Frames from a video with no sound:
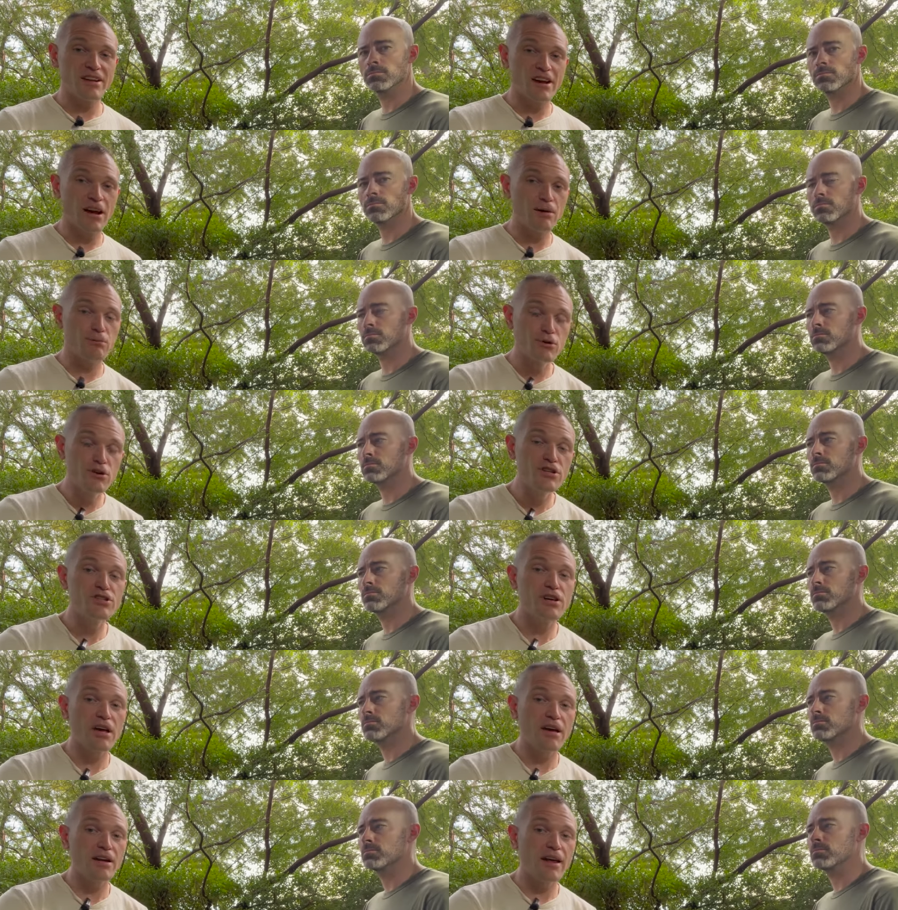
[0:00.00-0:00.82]
Speaker 1: And I
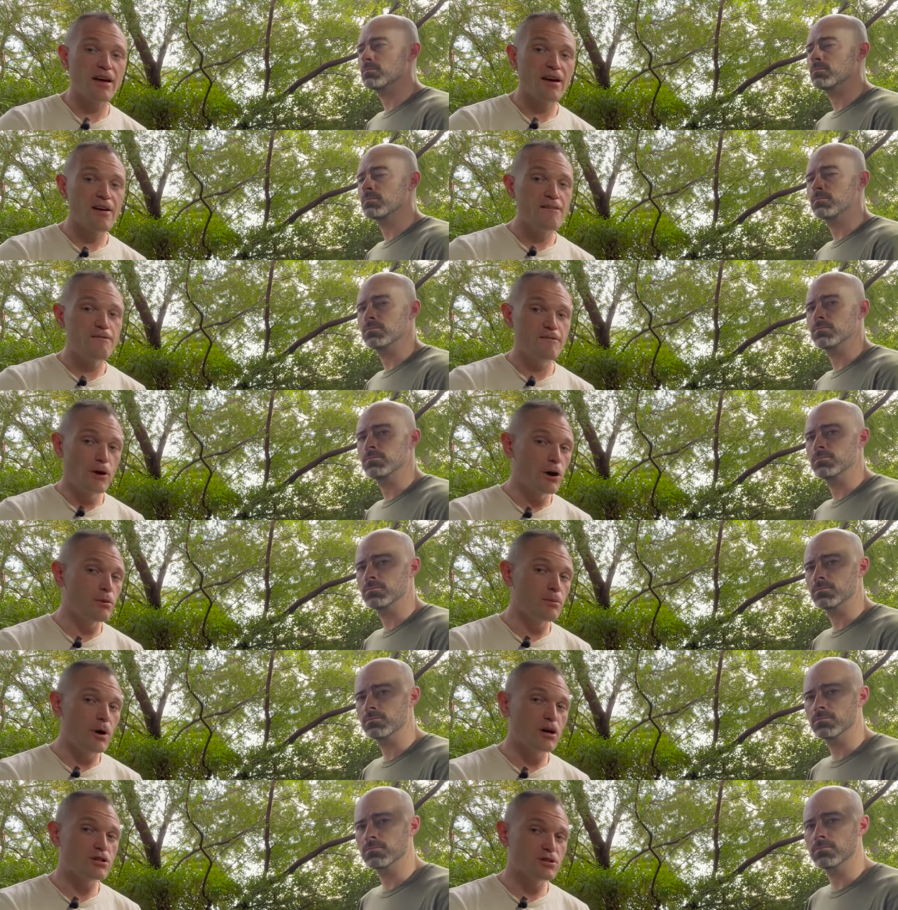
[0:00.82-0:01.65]
appreciate
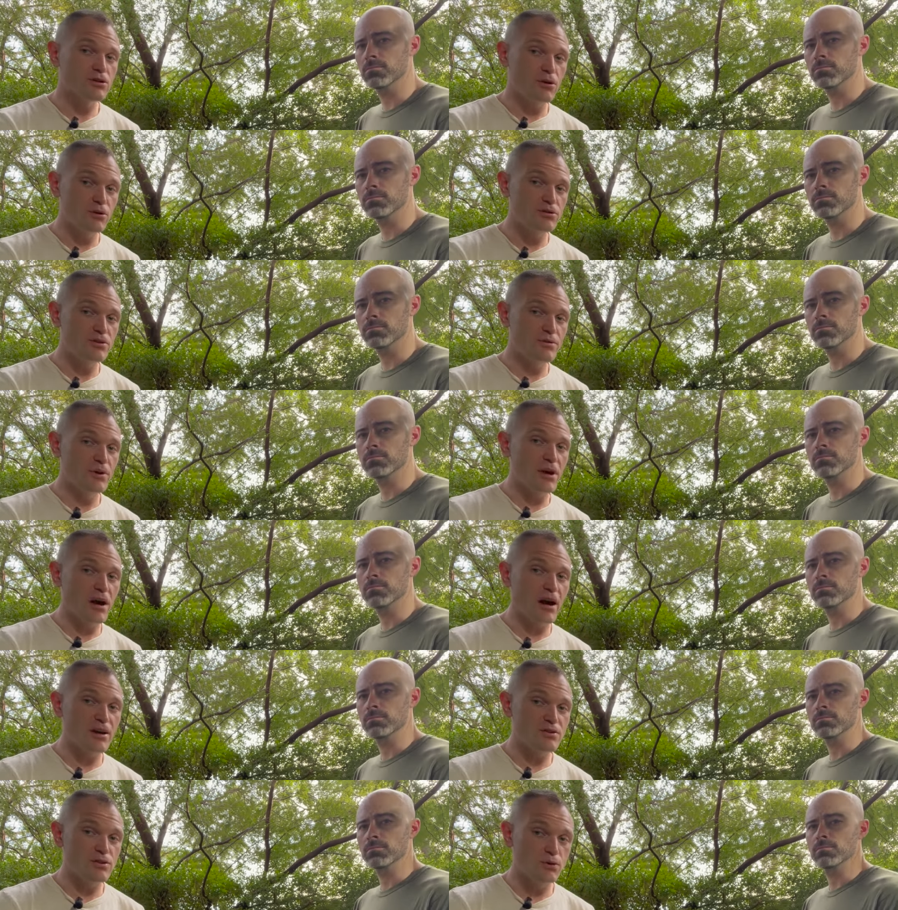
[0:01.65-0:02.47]
very much those of you
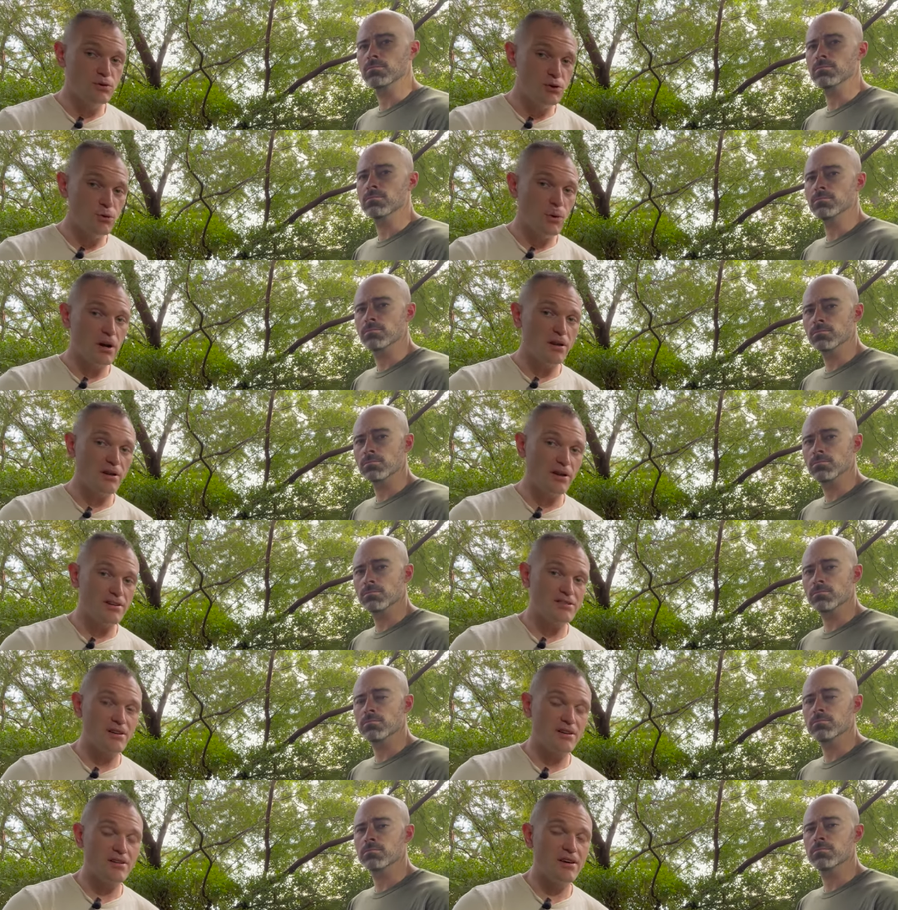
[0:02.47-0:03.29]
guys who do want to
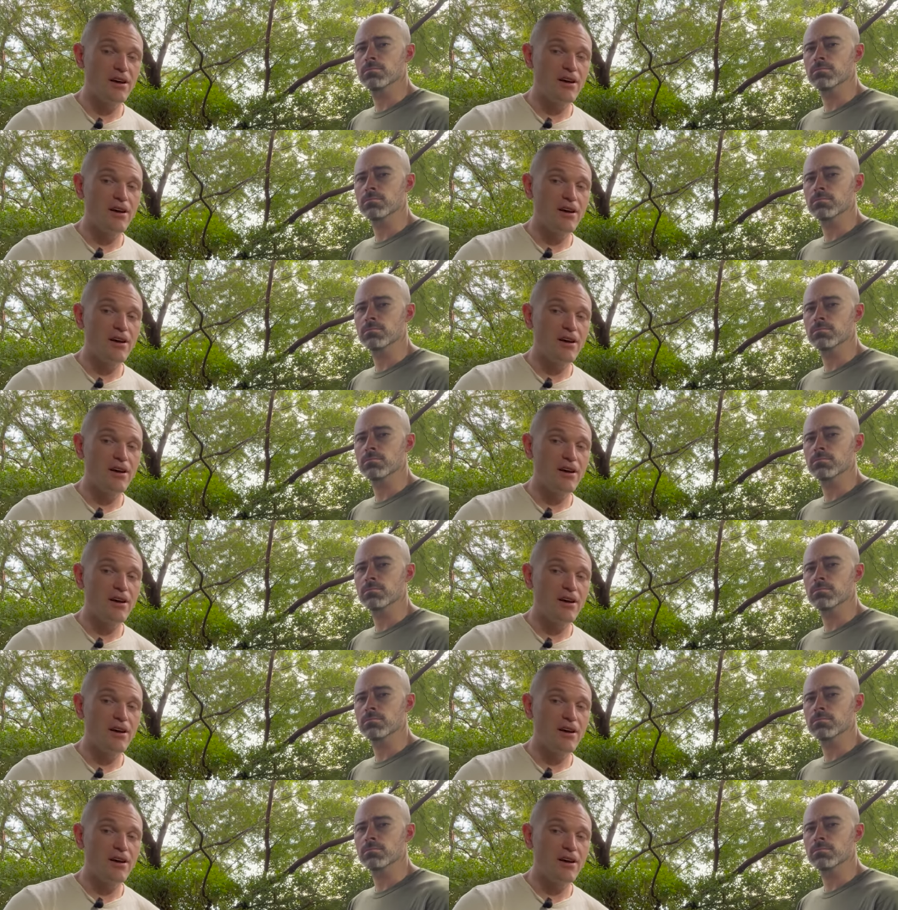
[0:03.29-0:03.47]
listen.